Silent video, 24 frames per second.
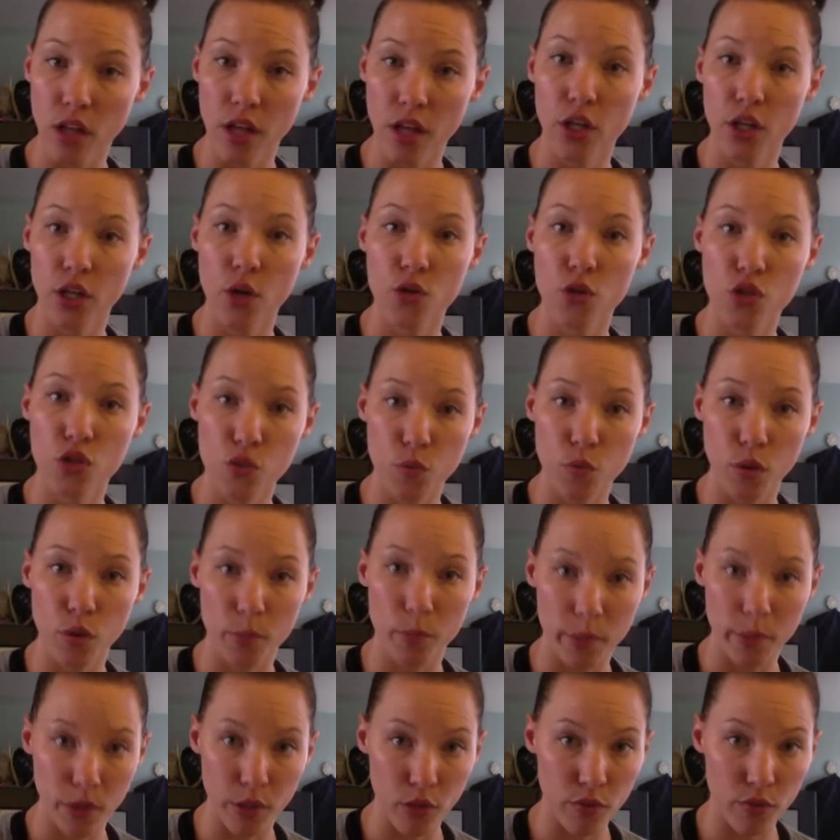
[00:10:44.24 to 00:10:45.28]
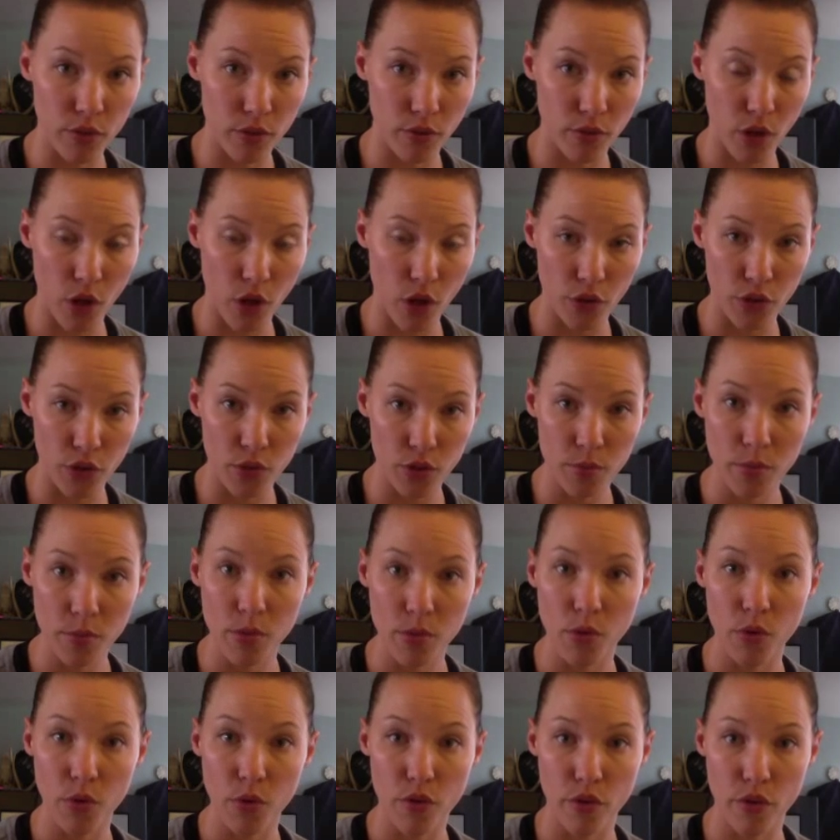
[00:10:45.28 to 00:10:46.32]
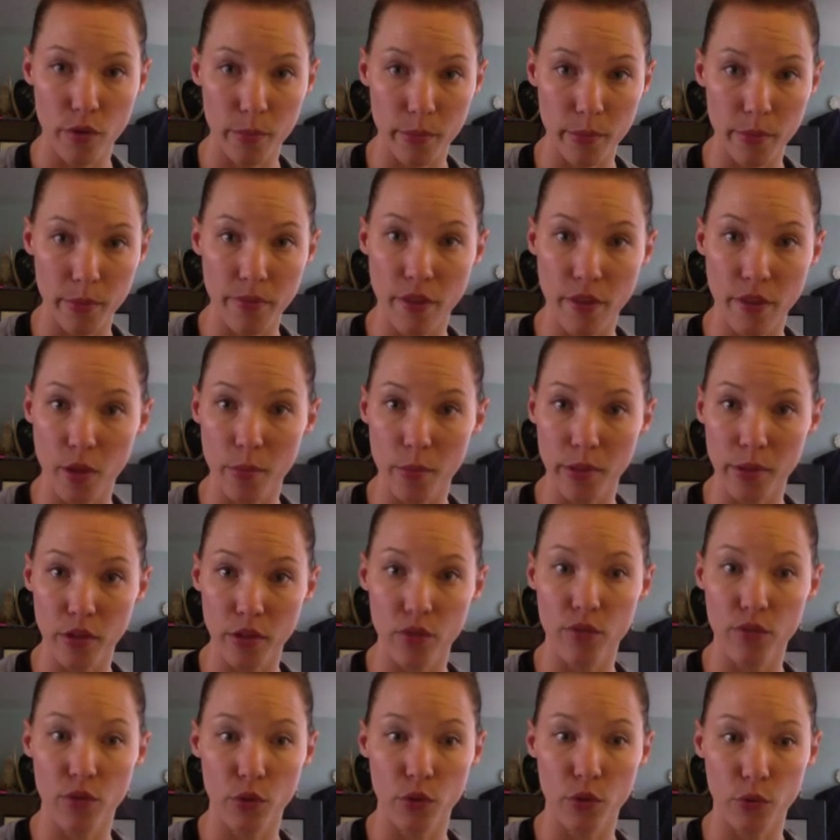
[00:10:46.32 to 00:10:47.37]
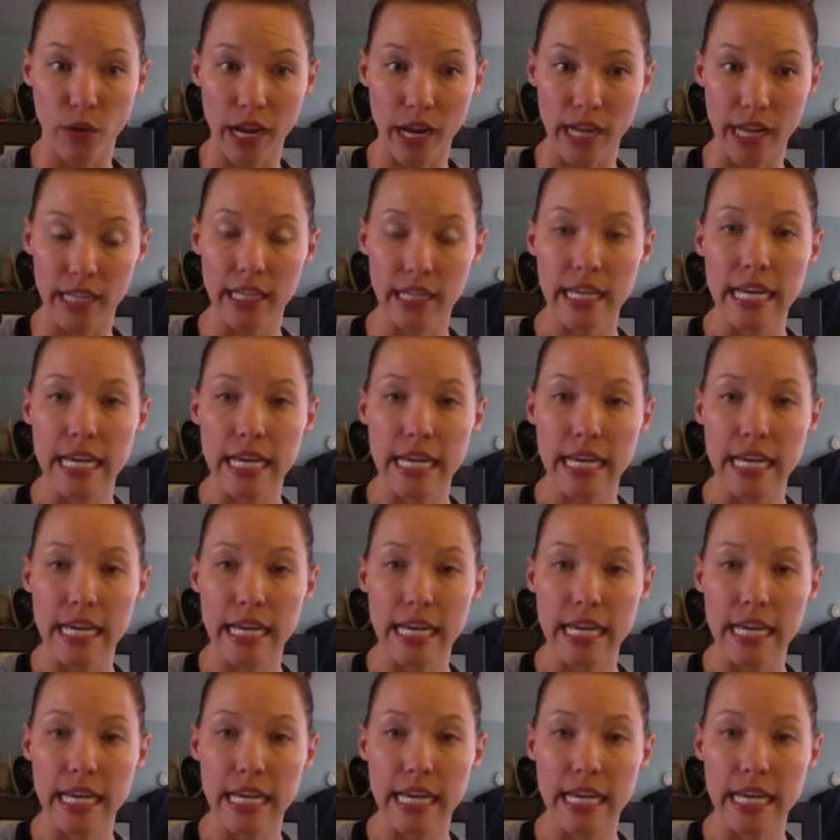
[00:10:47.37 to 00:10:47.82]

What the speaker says: coaches will build for volume, or they'll build for rank.